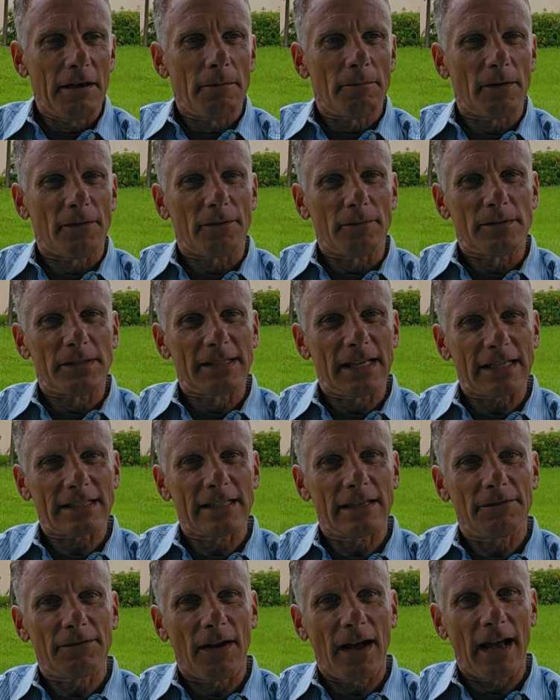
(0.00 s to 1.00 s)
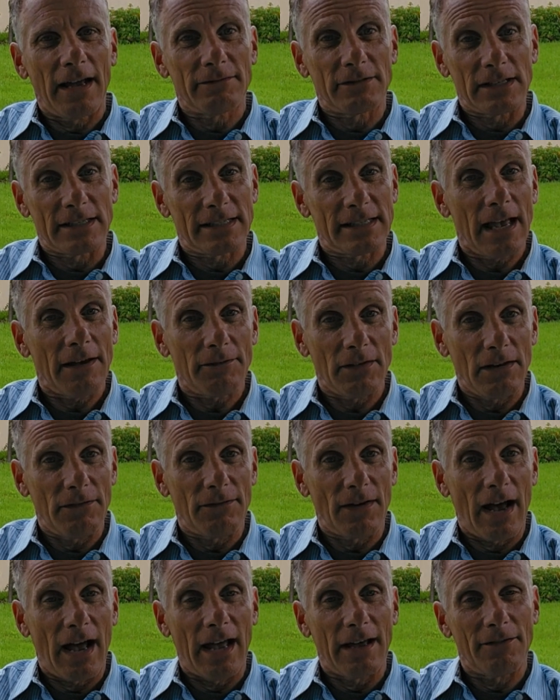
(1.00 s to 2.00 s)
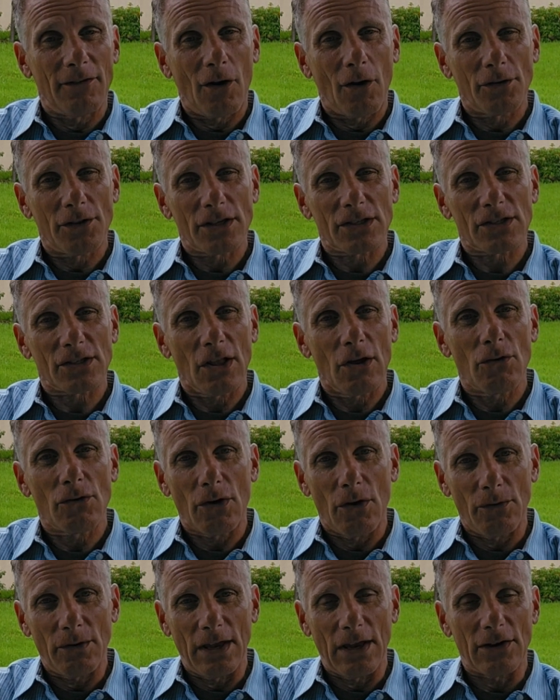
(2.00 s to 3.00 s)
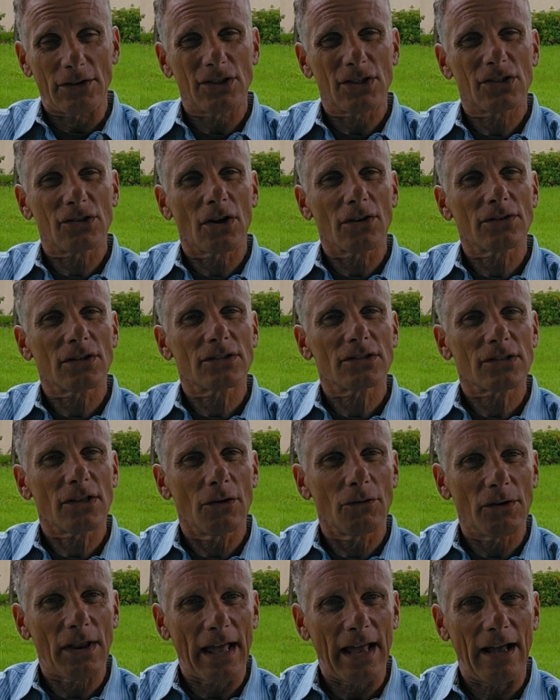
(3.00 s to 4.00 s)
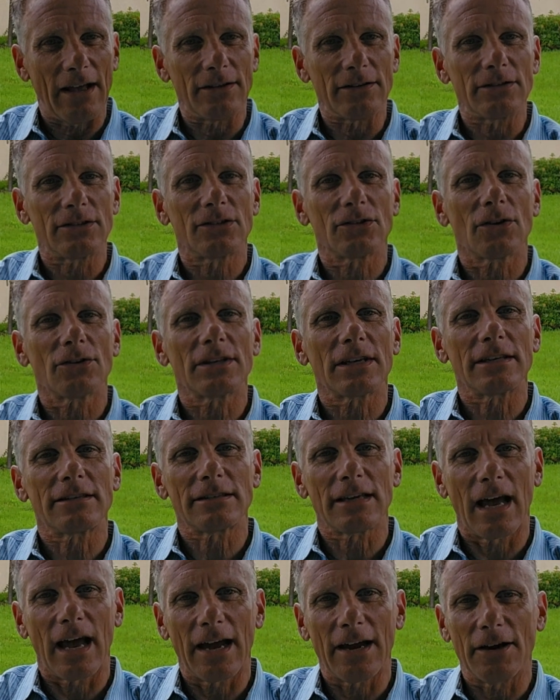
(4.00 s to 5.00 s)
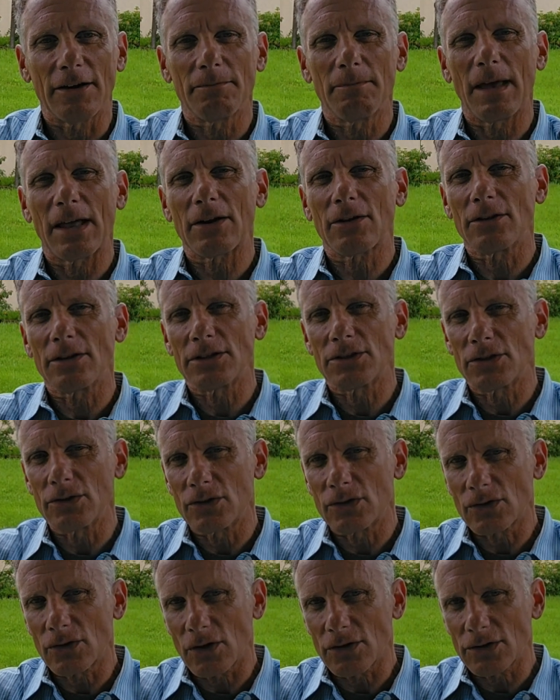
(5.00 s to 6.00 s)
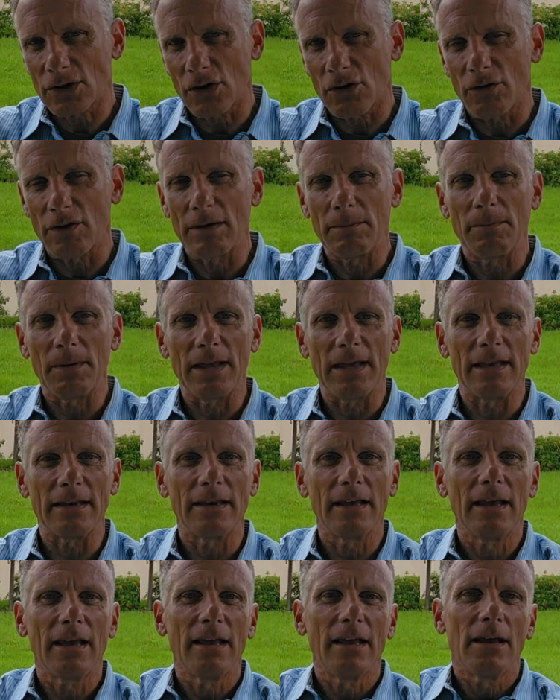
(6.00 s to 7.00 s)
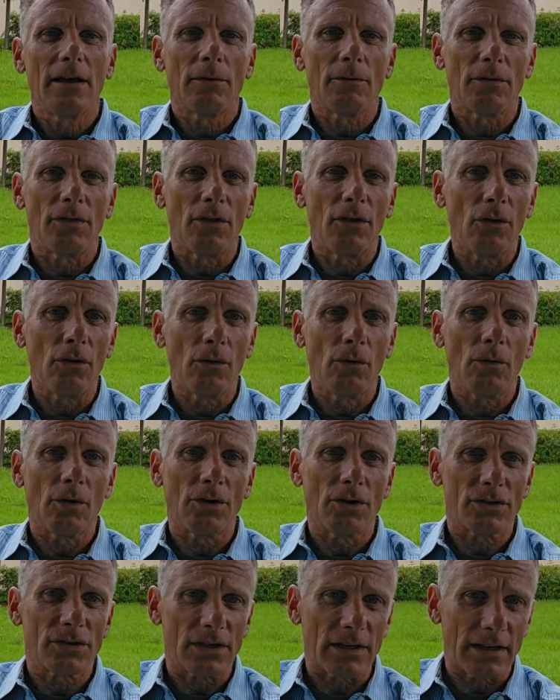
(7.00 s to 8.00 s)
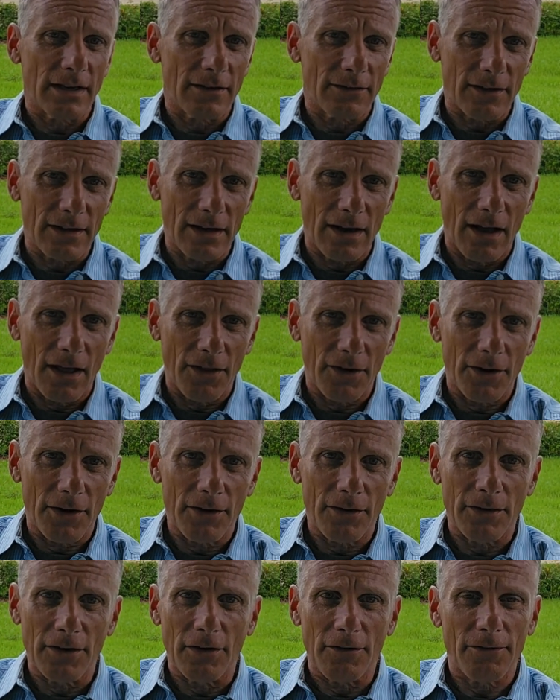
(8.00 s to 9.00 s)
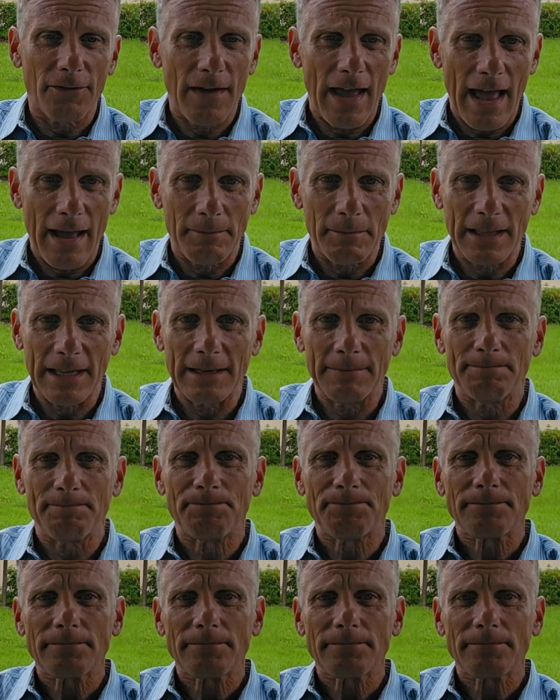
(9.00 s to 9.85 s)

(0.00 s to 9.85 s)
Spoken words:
But from 65 to 75 are the slow-go years. You start to slow down. You start to get tired. Medical issues start to creep in with you or your significant other or your family.